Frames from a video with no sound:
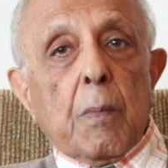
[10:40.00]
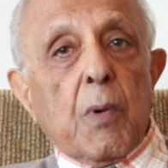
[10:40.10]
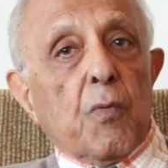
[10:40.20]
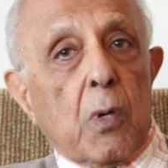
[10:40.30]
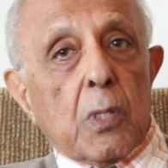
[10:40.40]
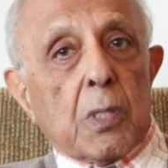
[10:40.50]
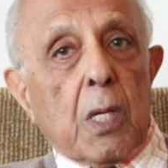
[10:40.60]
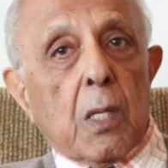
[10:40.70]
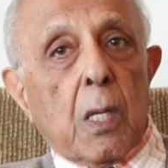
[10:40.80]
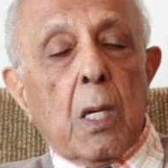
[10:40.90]
before his
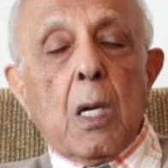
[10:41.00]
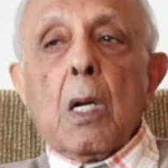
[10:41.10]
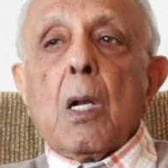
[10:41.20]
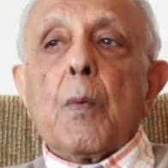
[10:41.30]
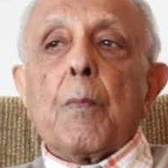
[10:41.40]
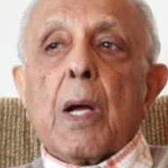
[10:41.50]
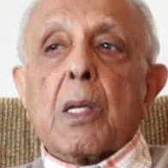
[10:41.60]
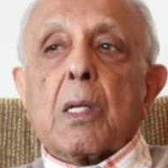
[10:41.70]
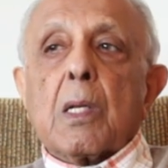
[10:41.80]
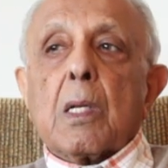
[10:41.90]
death.
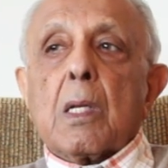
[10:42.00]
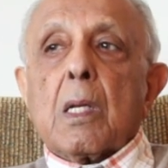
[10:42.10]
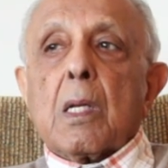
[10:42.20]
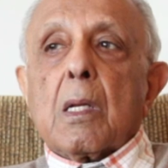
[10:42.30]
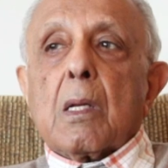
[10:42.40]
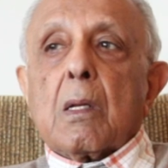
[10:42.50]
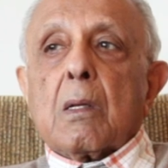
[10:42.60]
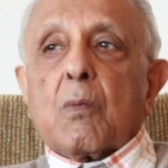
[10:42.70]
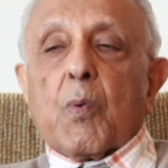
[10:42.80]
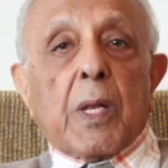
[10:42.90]
But
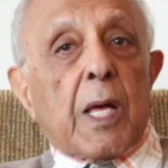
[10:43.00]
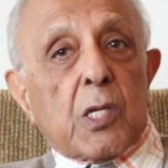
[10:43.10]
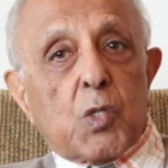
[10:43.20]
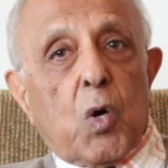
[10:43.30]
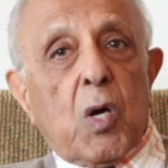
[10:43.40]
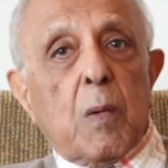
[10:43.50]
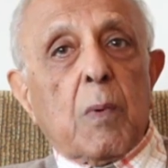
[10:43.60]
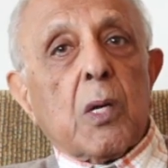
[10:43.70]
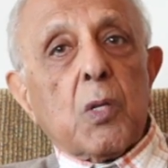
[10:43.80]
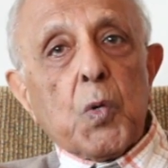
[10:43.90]
when I saw
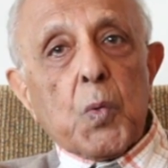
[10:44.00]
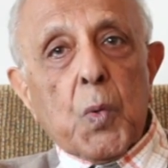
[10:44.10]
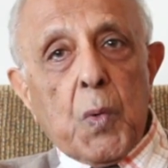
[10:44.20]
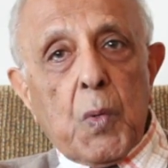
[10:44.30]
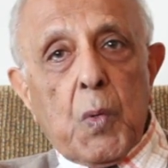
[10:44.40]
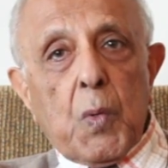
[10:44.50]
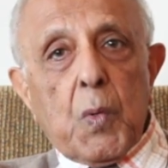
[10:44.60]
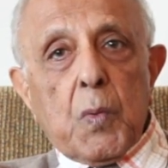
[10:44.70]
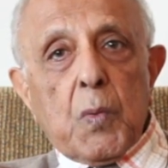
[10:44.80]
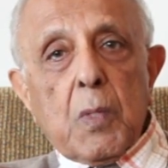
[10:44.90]
him, I knew
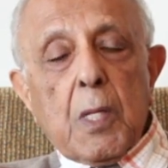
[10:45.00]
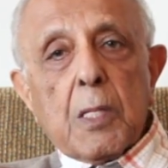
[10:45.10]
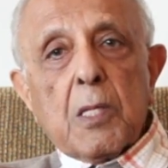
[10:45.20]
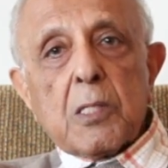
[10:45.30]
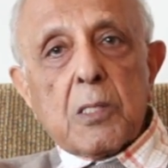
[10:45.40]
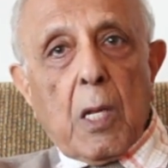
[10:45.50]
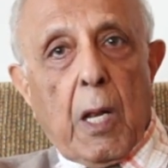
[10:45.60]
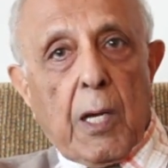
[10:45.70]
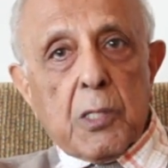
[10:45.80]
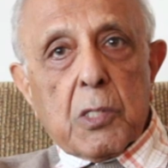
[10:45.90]
that that's the
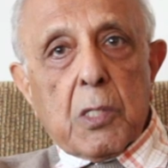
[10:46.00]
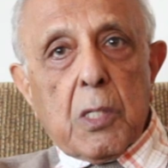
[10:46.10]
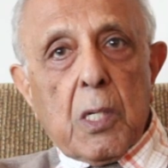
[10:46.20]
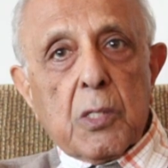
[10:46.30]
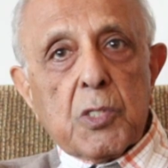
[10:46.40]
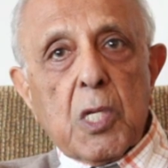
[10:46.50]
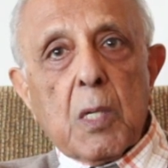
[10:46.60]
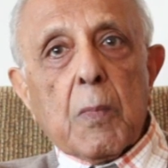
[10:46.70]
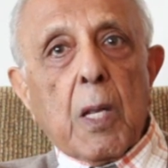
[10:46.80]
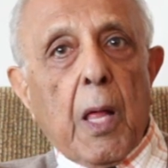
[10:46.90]
last I'll see
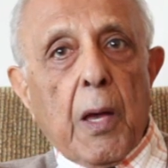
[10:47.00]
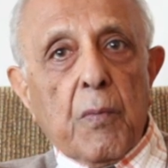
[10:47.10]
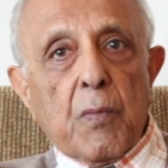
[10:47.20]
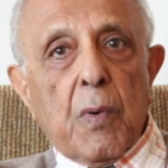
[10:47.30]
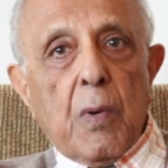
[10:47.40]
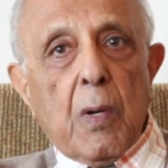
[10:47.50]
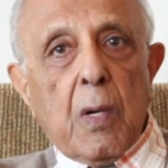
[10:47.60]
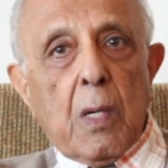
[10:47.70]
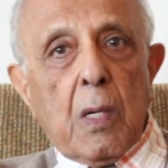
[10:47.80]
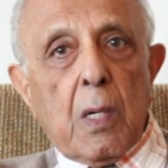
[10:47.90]
him alive.
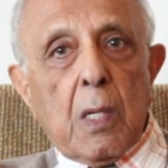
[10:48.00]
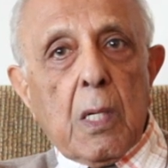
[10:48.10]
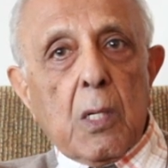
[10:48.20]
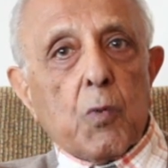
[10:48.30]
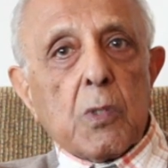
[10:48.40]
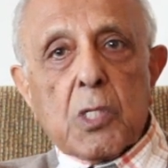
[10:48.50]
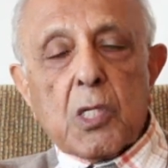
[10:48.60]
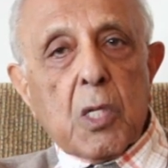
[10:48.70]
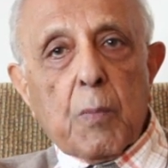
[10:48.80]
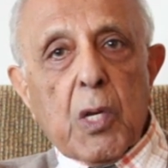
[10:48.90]
It was
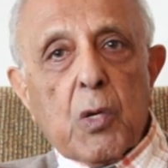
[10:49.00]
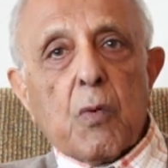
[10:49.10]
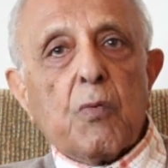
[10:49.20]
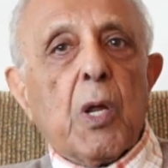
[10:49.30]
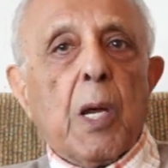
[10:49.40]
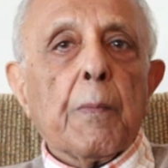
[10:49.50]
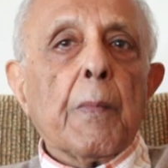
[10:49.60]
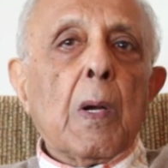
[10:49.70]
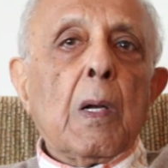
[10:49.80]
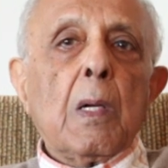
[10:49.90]
just a matter of time
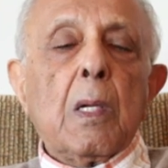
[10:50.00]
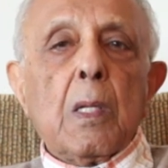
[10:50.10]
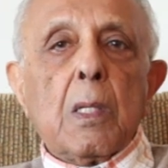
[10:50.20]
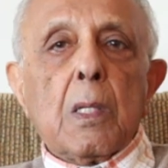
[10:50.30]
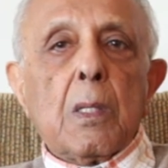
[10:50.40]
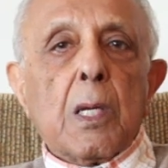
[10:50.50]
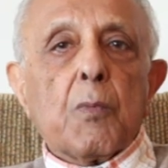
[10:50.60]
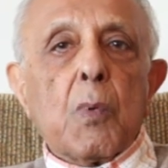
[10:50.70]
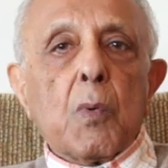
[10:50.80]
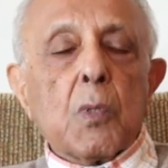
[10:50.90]

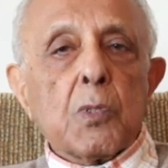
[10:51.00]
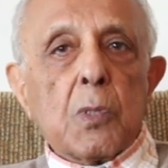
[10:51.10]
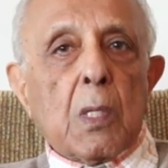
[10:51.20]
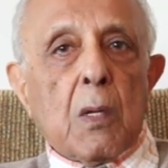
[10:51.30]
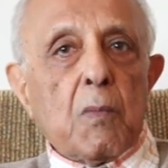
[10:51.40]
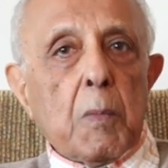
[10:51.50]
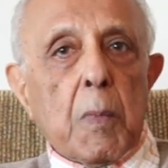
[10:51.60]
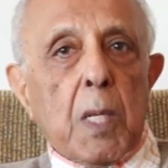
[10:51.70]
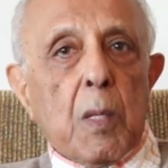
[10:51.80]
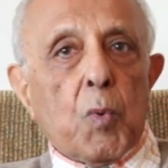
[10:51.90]
that we wouldn't have
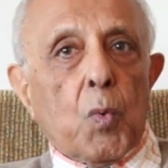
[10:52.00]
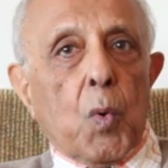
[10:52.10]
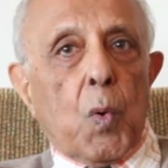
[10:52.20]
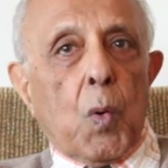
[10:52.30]
him anymore.